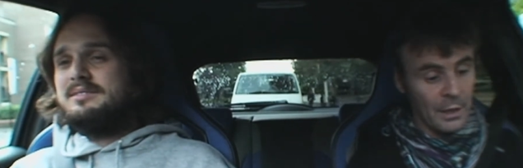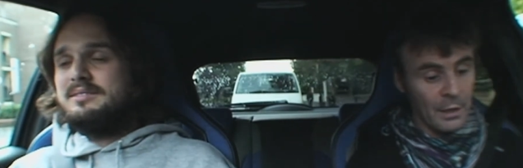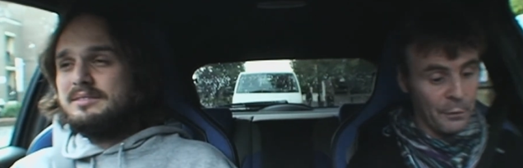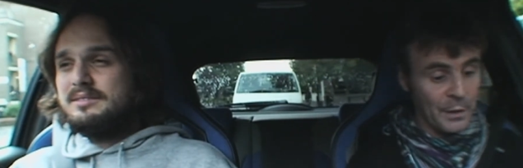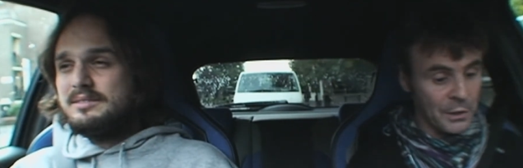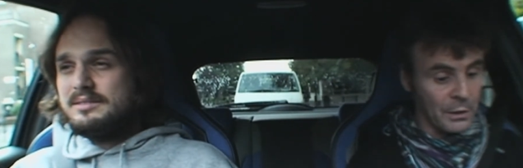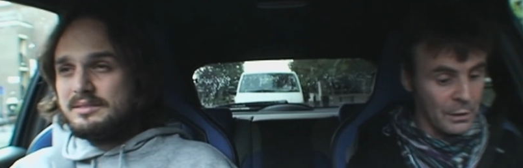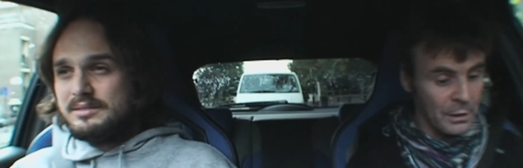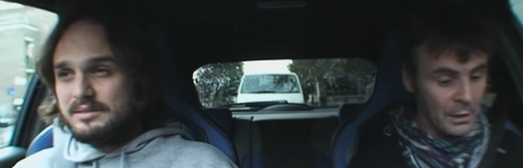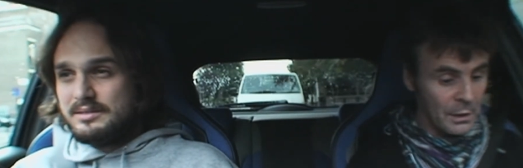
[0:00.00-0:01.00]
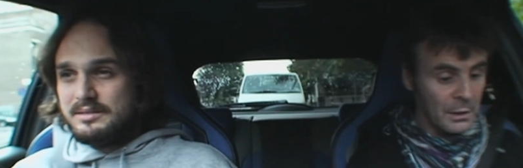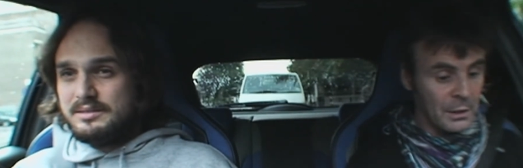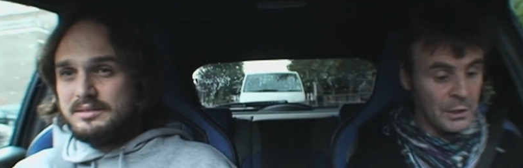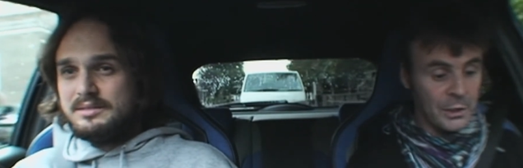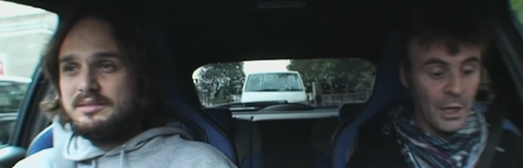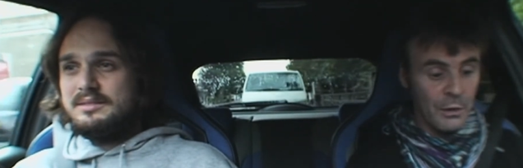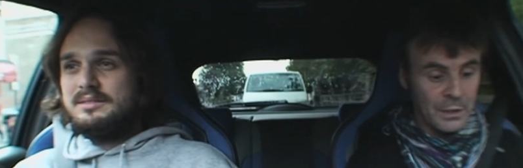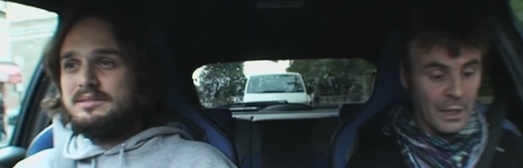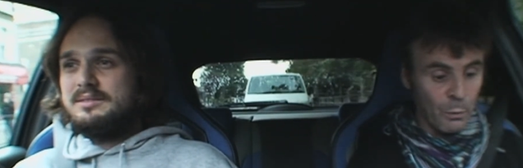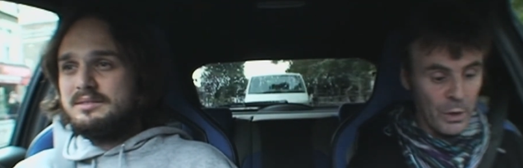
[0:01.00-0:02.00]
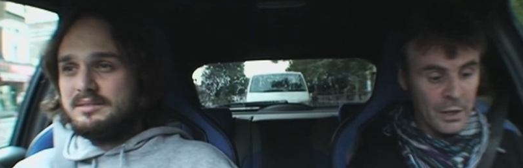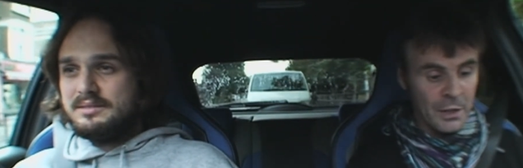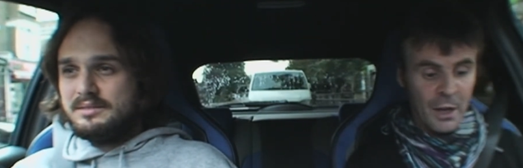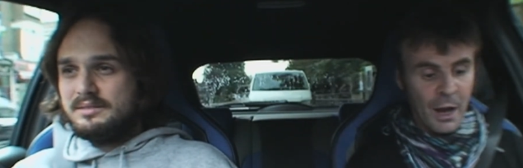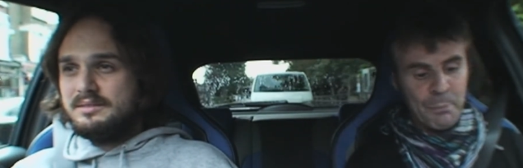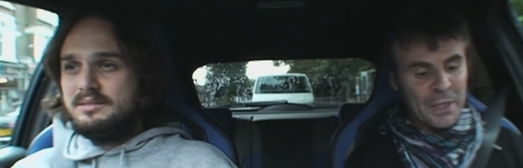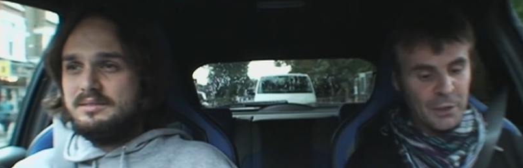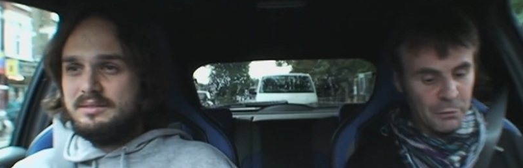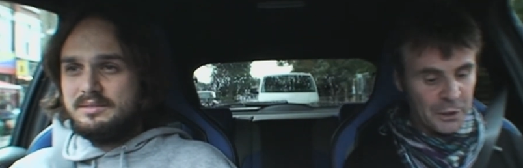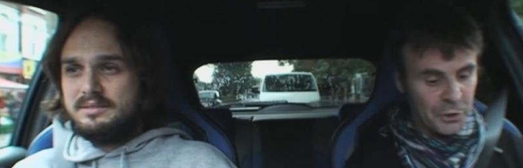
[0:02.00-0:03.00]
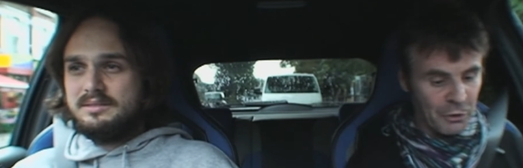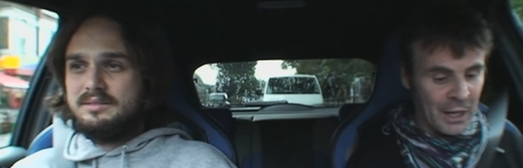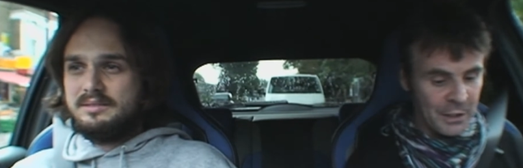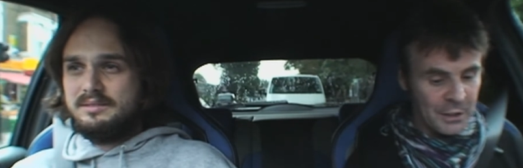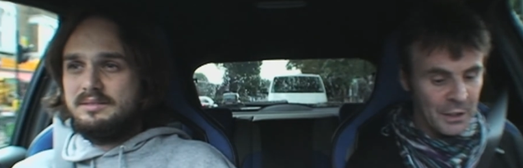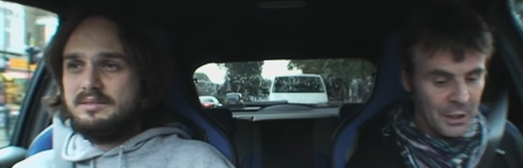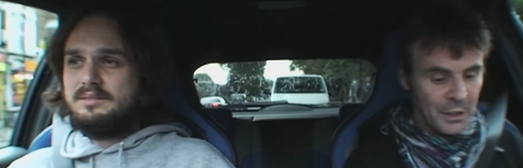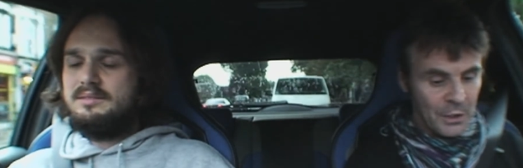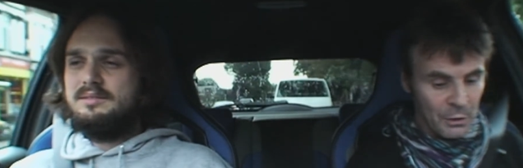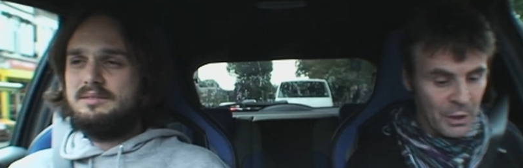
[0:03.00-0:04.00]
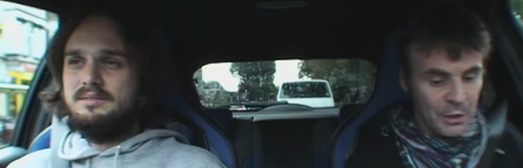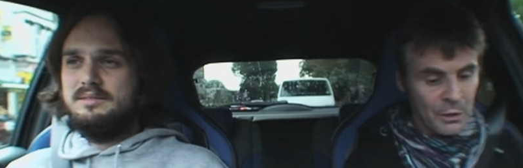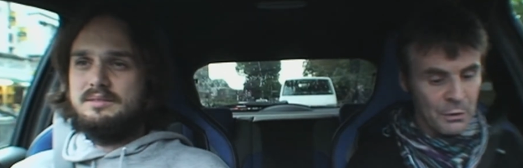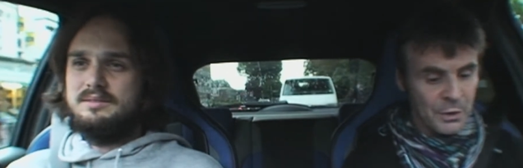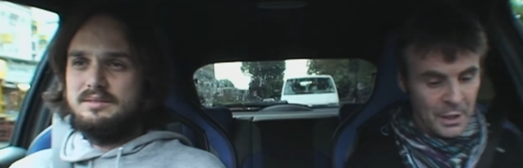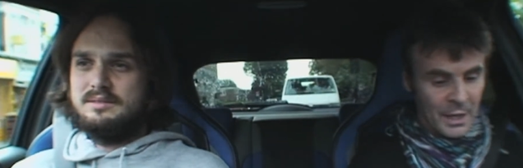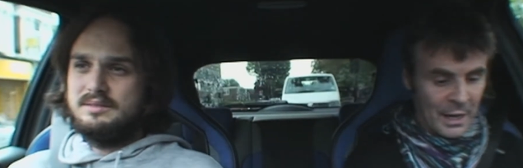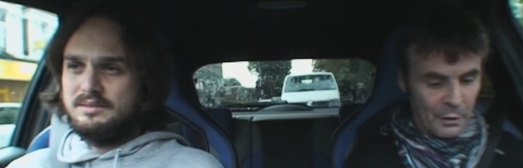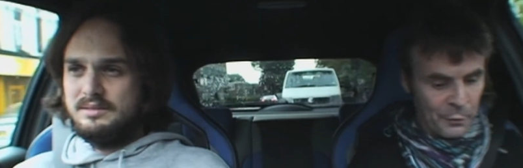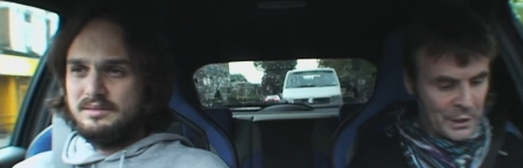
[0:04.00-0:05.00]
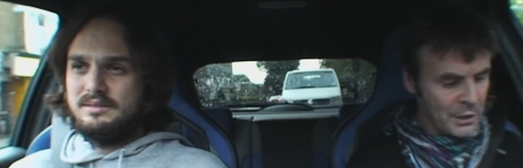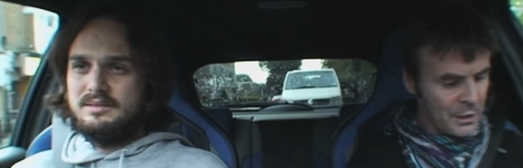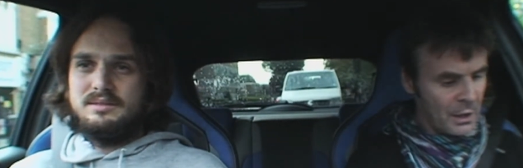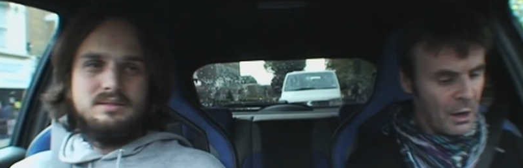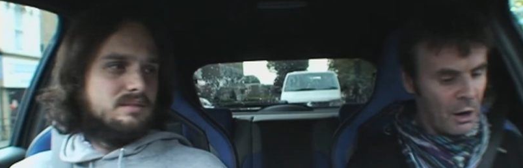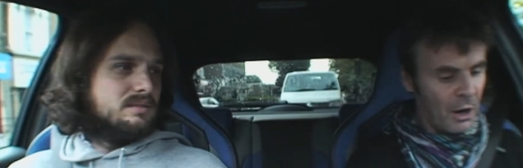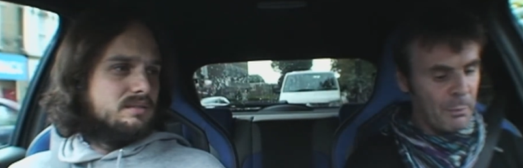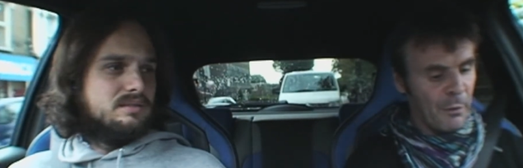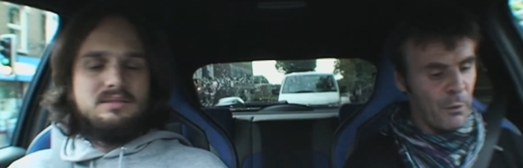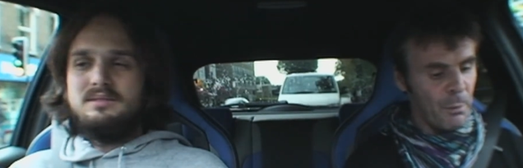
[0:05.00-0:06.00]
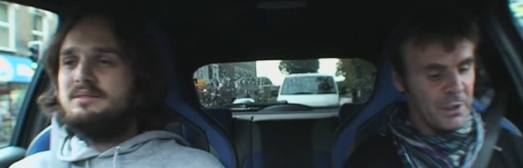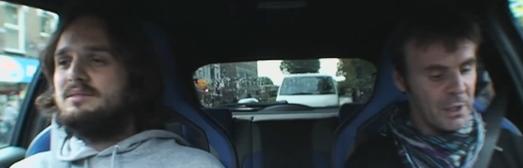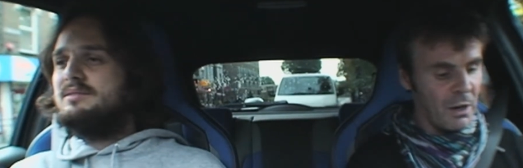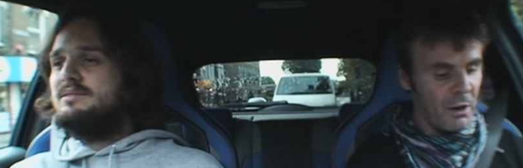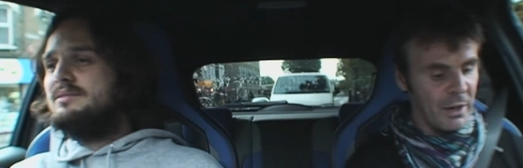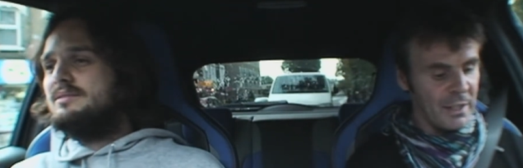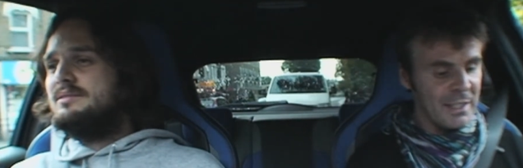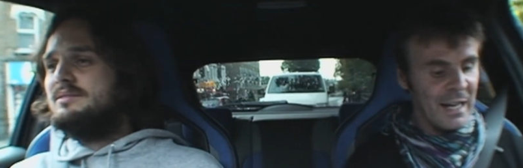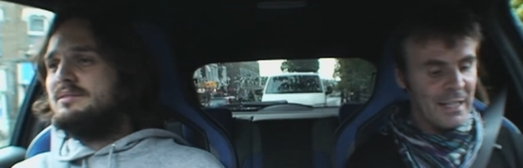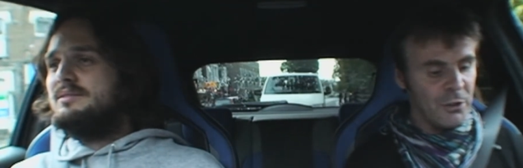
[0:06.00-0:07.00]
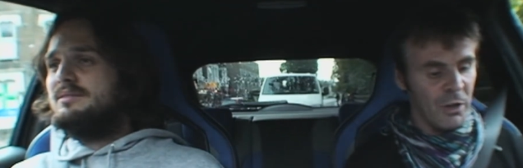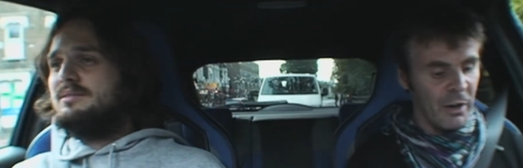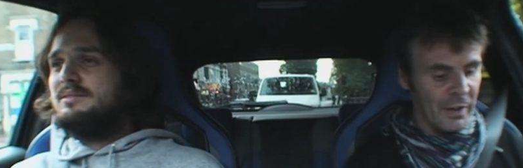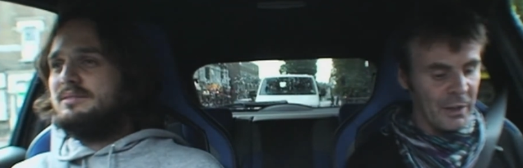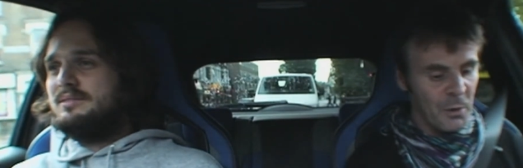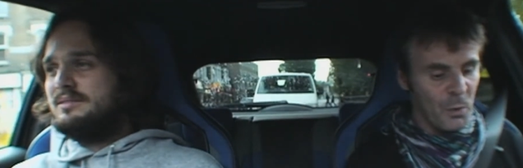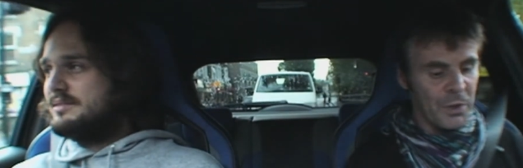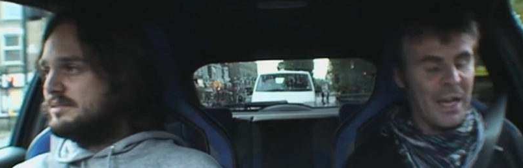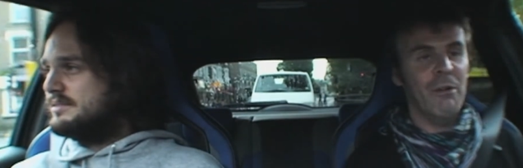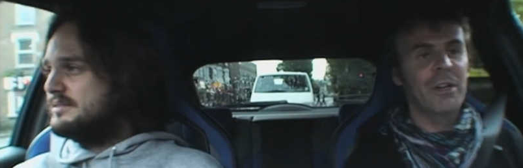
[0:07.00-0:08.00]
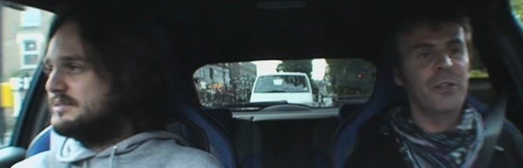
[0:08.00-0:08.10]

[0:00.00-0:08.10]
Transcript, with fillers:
Speaker 1: efficient. This shows that with a bit of restraint, you can use an efficient, high-performance car in daily driving without